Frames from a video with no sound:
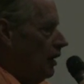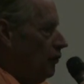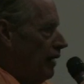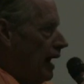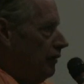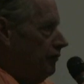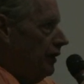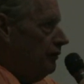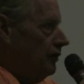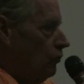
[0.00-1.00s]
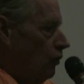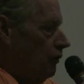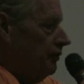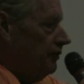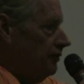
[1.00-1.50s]
Iraq veteran,
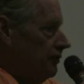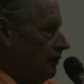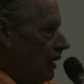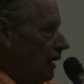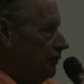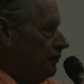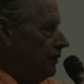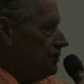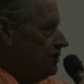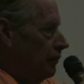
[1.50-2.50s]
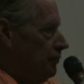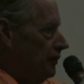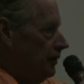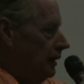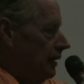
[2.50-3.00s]
war resistor, Andre
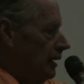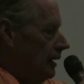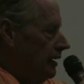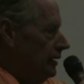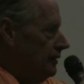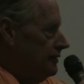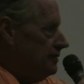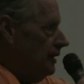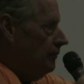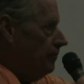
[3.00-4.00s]
Shepard, is